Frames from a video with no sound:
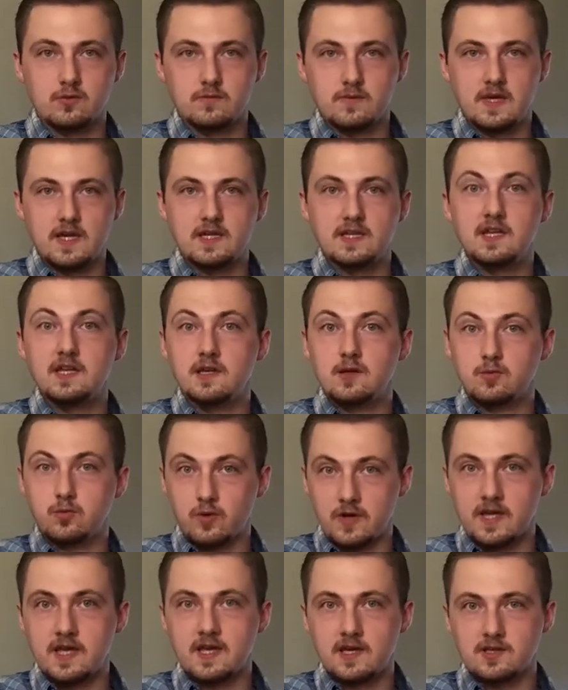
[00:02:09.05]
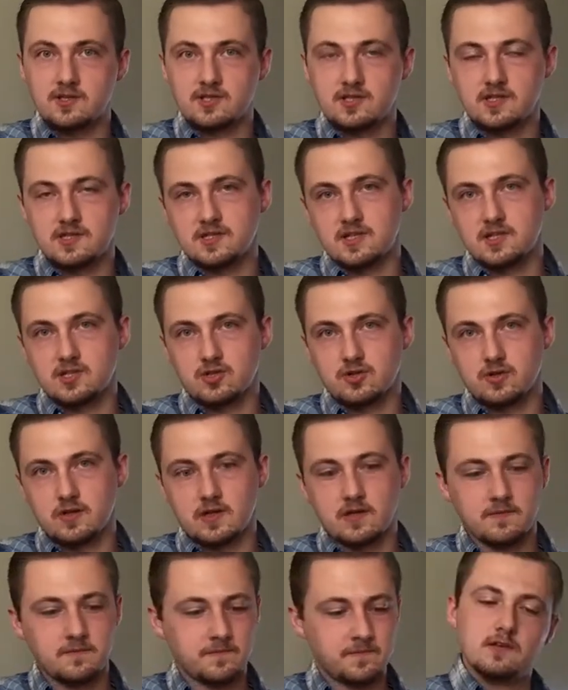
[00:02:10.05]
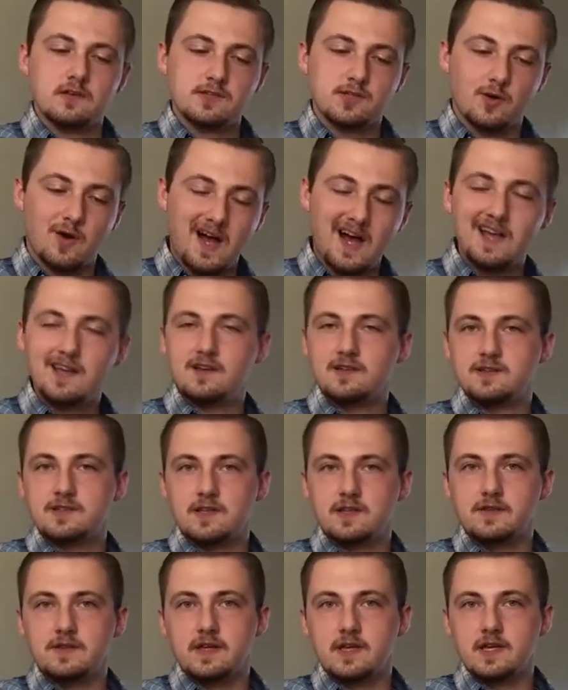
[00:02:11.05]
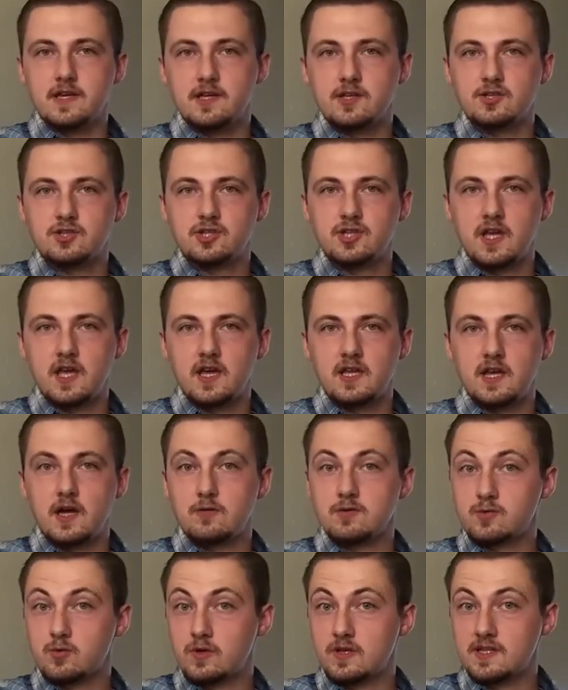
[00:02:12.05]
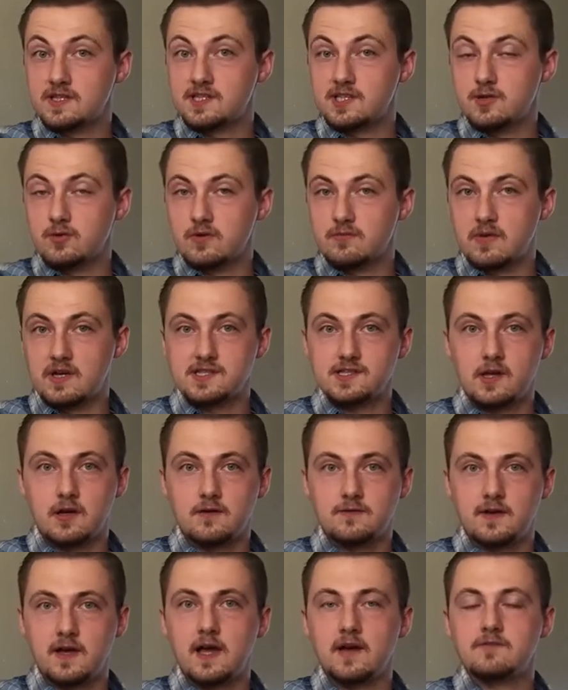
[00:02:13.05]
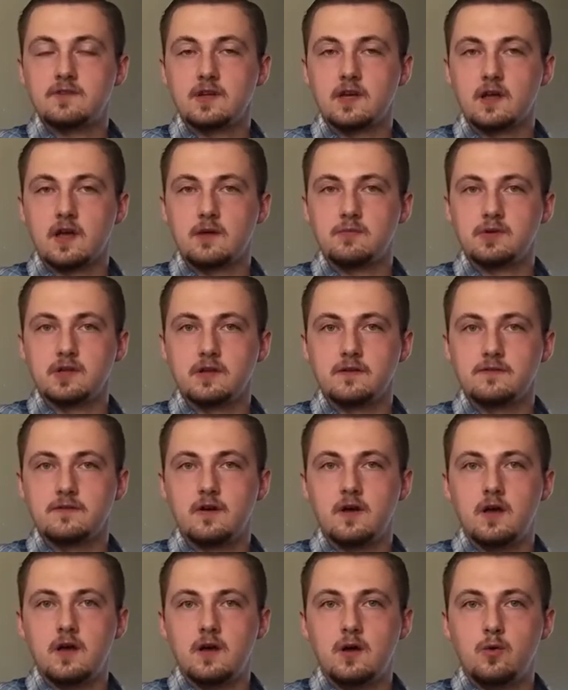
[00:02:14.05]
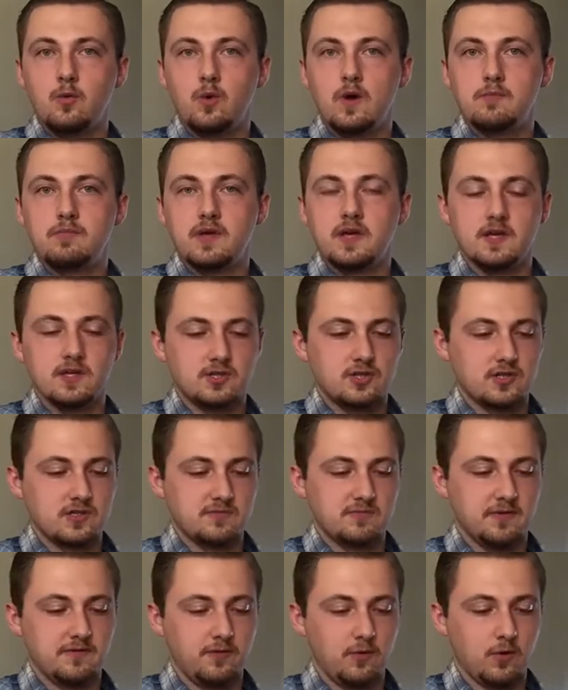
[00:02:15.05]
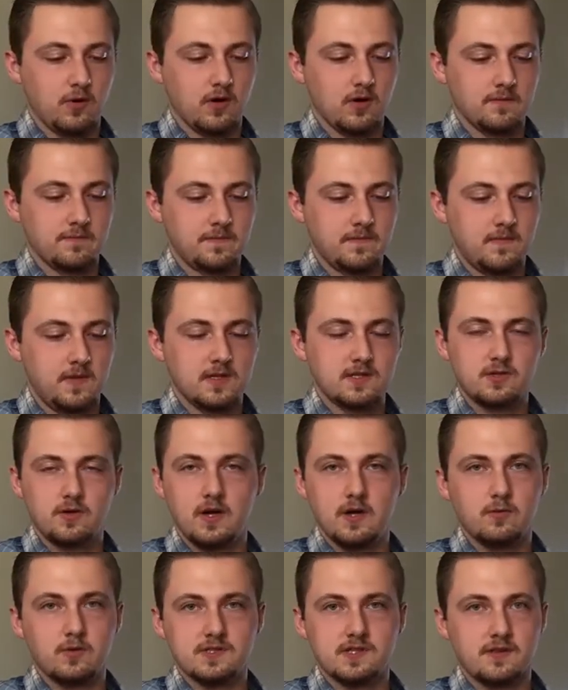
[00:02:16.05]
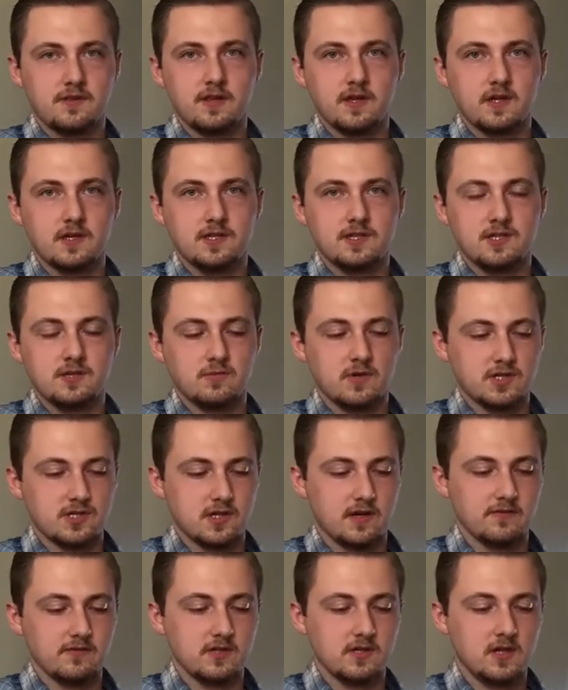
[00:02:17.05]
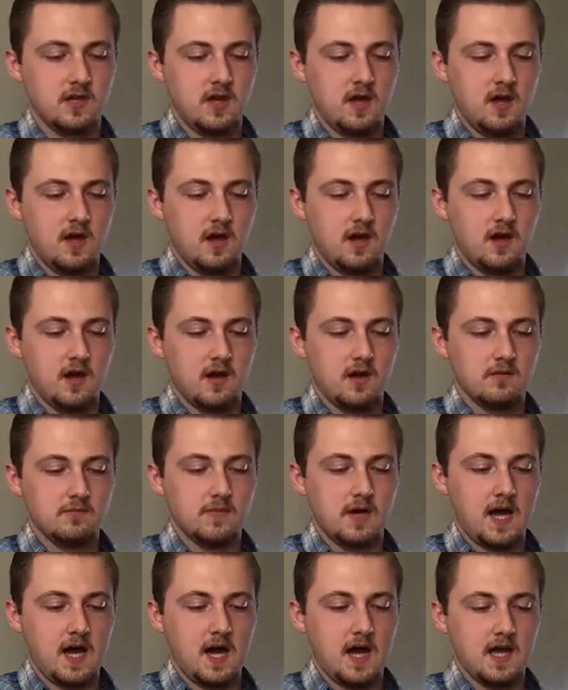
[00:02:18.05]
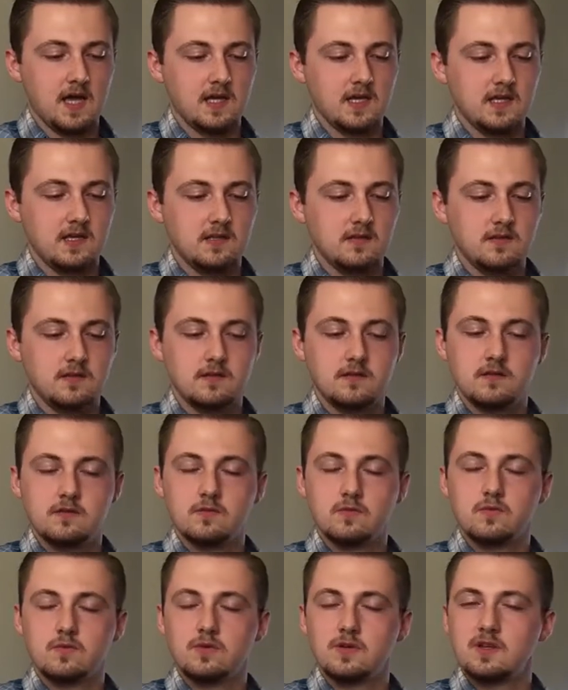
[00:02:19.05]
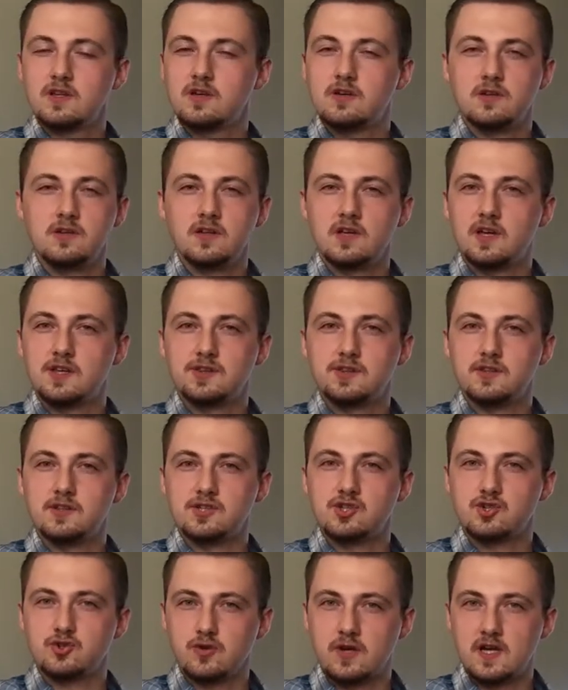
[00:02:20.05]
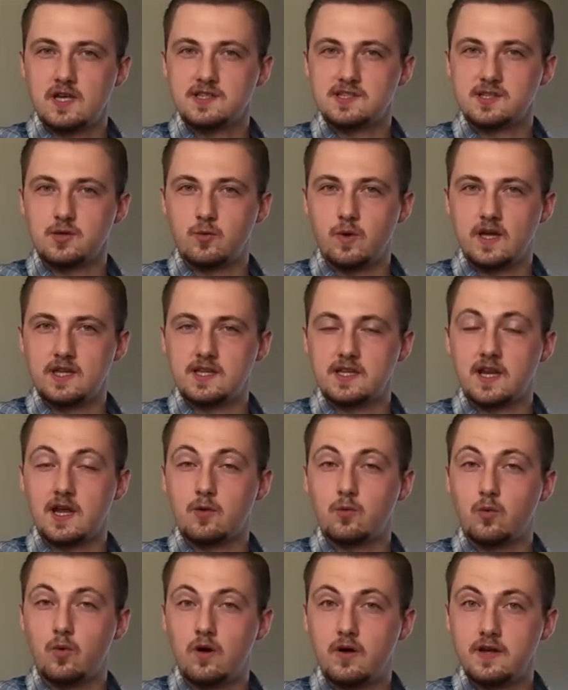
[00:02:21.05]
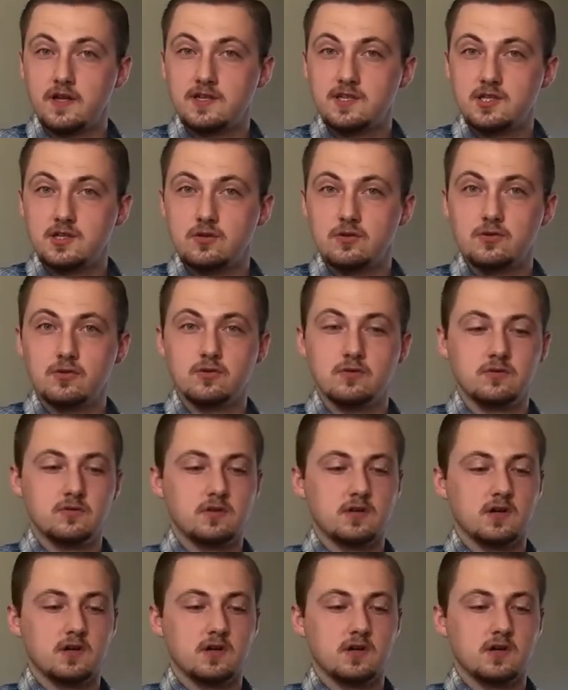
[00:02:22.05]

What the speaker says: It needed rehitched, essentially. So I undid the hitch, and I was willing to do it myself. I have done a couple of whip hitches before, so I wasn't thinking too much of it. I really couldn't get the strands the way that I wanted to.